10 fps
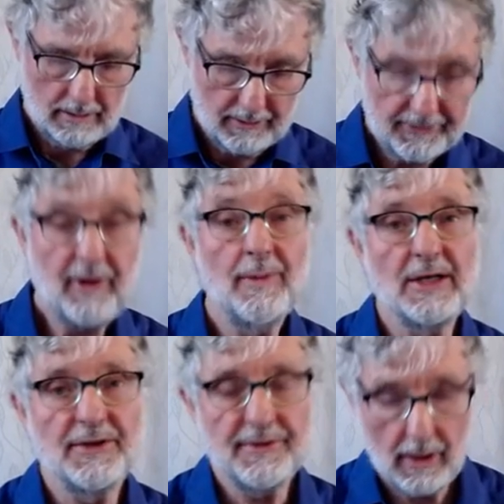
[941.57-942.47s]
So
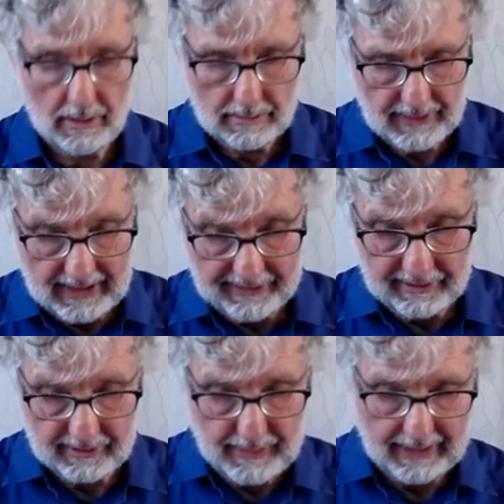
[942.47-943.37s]
much so that I
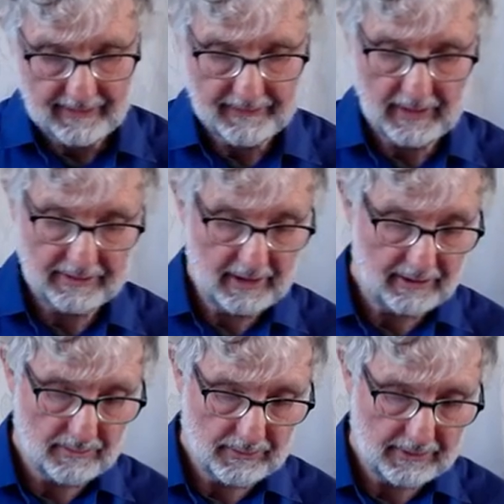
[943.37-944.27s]
suspect that the
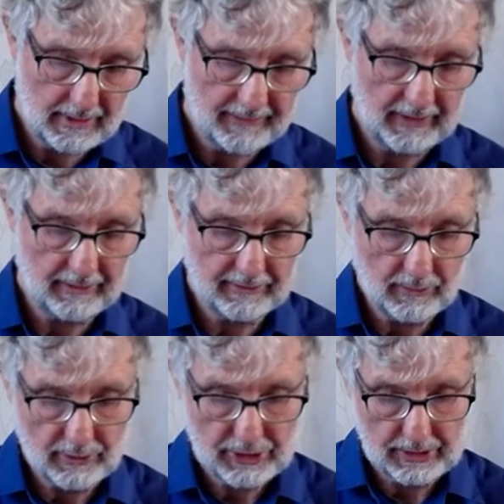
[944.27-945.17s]
schisms and the
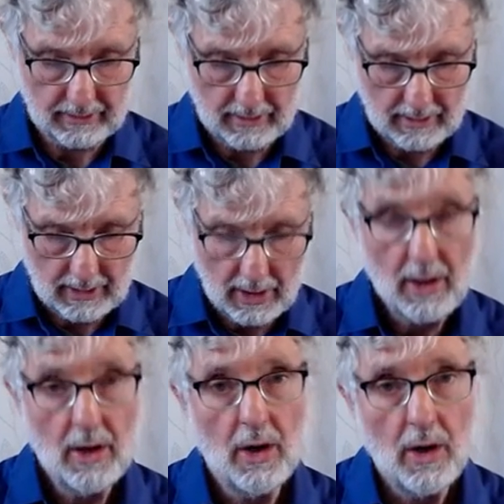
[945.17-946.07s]
distortion
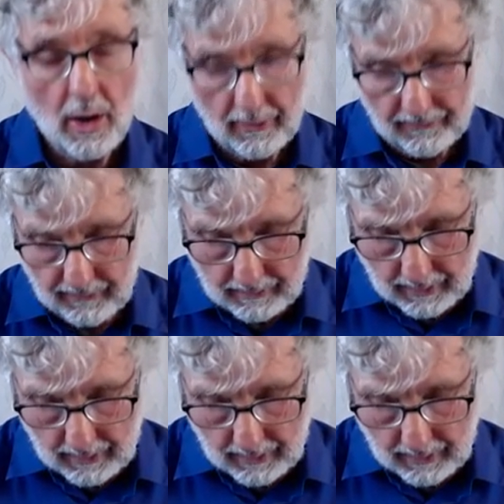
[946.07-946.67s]
of